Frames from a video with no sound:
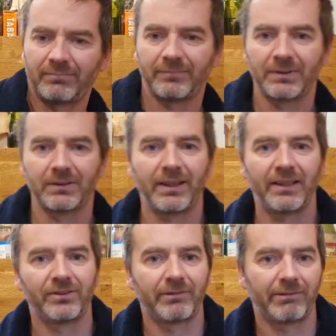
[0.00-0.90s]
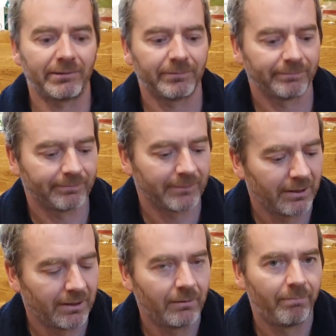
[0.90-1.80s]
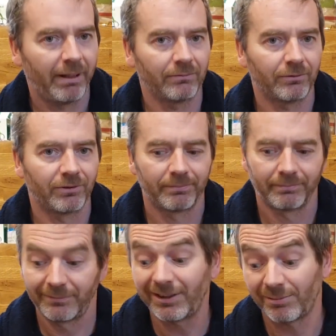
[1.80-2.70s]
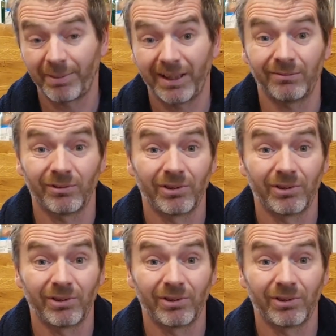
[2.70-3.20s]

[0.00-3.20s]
House of Crow, Bounce. Doesn't bounce.